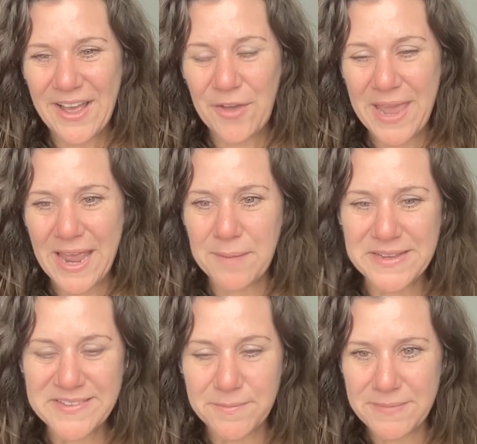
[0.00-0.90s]
Okay, I
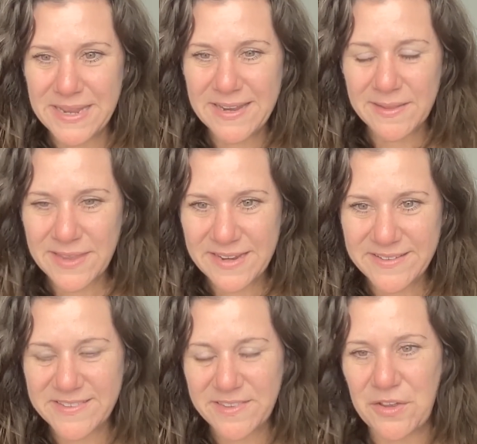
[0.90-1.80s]
must immediately
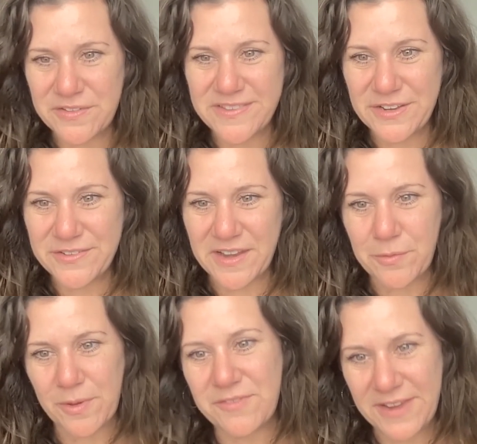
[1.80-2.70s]
disclose that you said
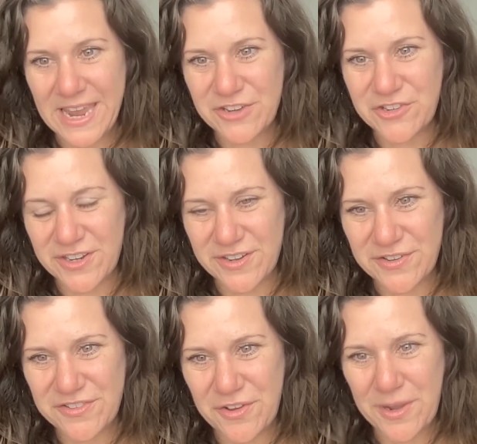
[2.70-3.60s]
you were on vacation. You're
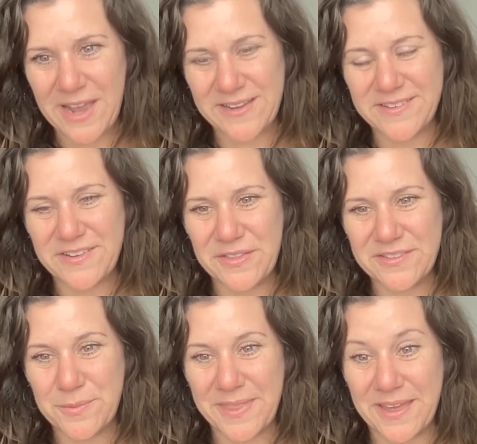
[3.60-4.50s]
so kind to do
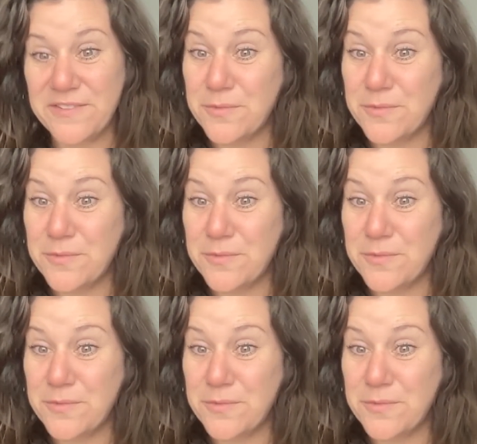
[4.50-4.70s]
this with us.